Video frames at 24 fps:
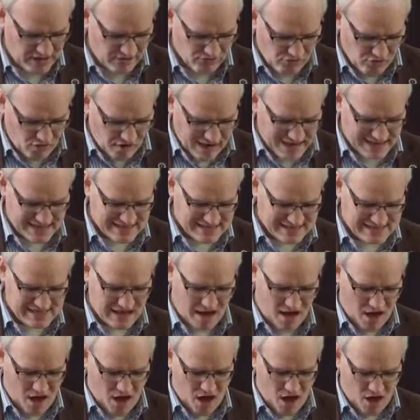that
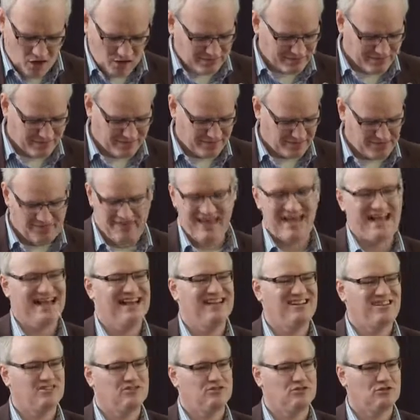rights aren't
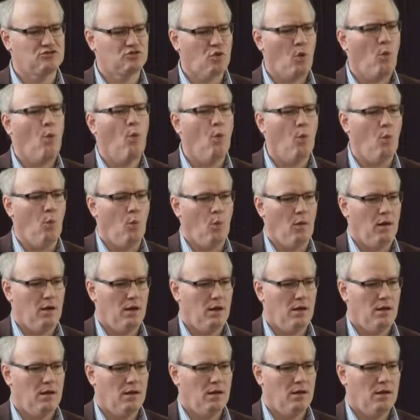things at all,
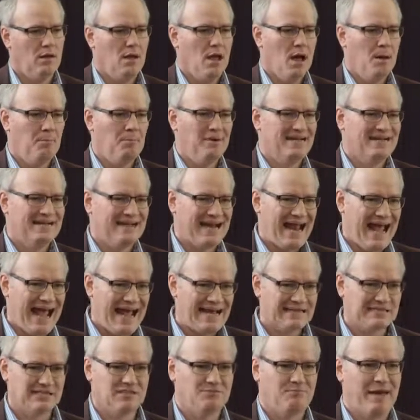but an
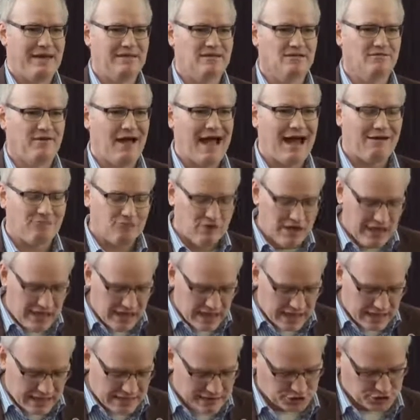aspect of our
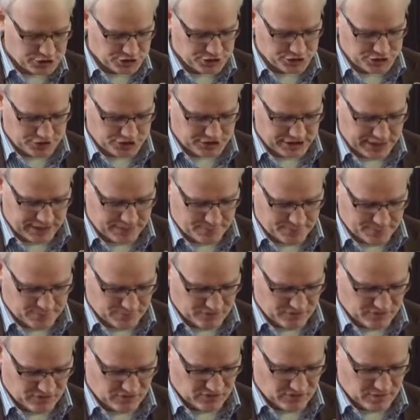
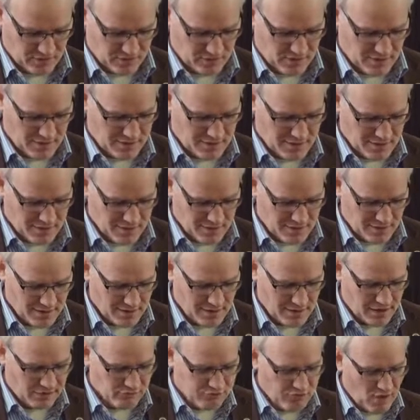relationships.
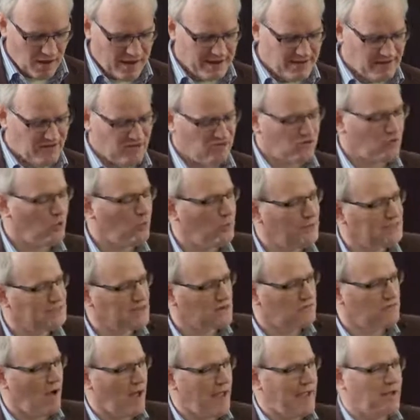A right is always
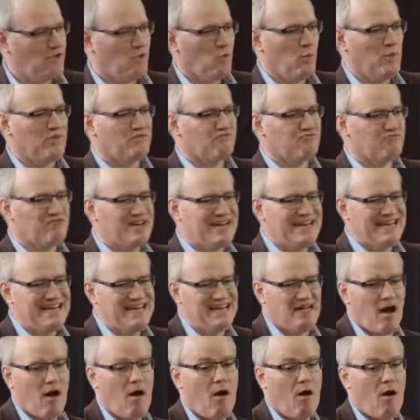a right with
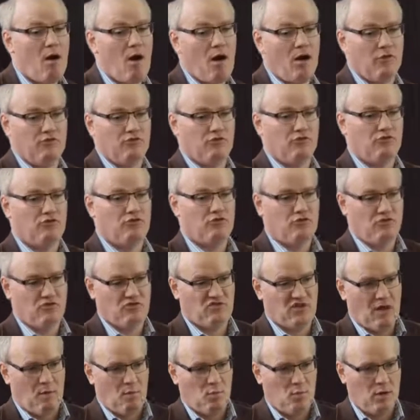regard to
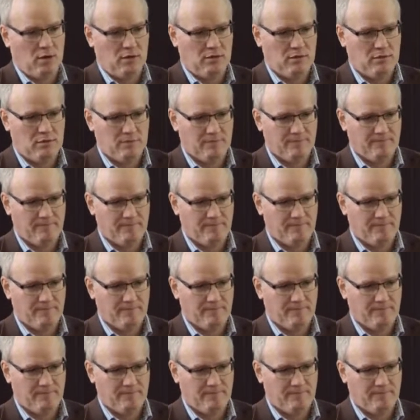someone.